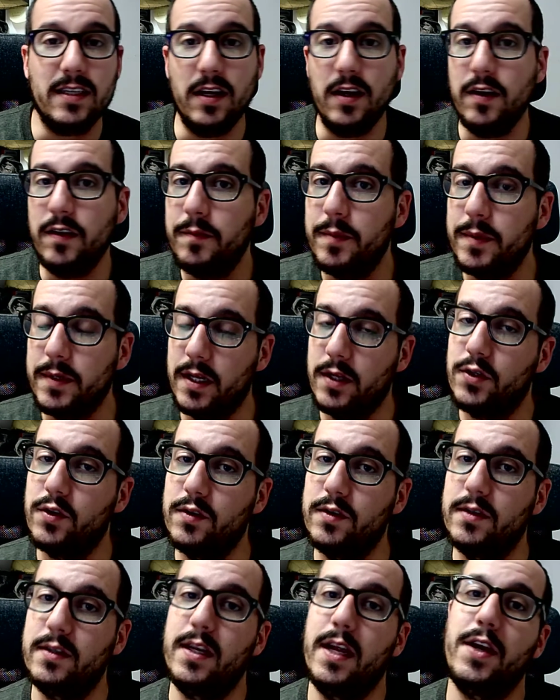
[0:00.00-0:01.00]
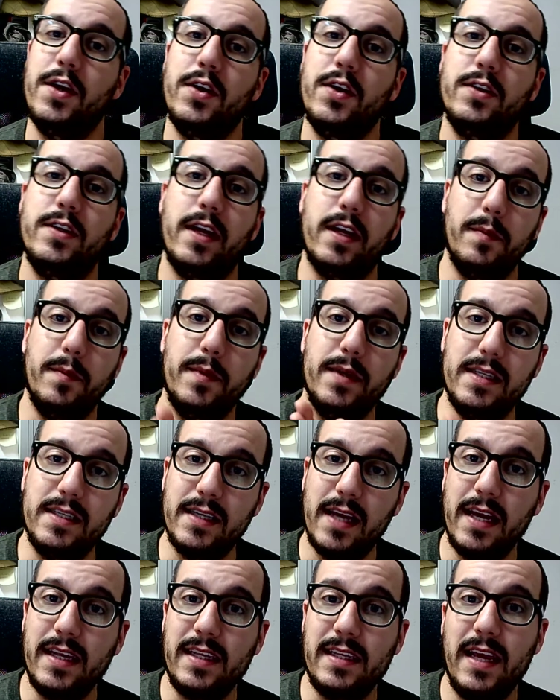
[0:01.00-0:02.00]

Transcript: of potential standards that can be set